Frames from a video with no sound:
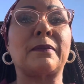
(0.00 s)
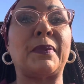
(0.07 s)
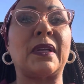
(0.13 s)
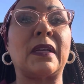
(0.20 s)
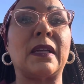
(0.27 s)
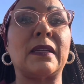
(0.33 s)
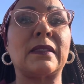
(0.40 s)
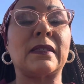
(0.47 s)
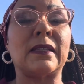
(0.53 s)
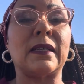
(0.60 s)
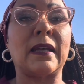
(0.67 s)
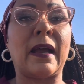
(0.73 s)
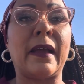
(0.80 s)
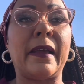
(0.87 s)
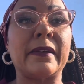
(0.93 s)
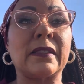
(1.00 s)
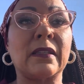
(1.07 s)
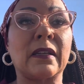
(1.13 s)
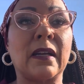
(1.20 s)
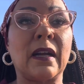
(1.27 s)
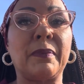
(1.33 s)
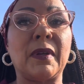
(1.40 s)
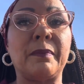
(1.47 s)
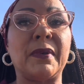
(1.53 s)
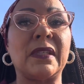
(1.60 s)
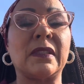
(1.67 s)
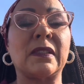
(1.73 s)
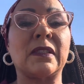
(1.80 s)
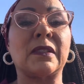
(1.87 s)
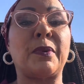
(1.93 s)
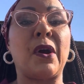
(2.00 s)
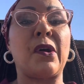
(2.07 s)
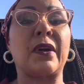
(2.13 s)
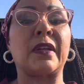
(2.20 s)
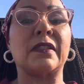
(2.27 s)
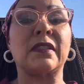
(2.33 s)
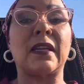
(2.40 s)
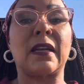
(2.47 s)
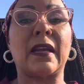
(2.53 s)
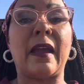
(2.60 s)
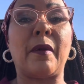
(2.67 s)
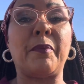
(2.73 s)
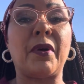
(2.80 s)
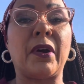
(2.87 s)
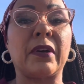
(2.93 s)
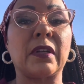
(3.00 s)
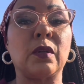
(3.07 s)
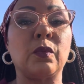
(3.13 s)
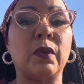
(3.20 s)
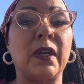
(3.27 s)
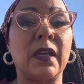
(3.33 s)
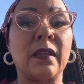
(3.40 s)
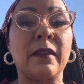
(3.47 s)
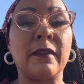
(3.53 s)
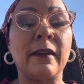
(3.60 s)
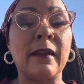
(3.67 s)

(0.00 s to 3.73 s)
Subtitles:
because then I had a couple of business partners that I had partnered with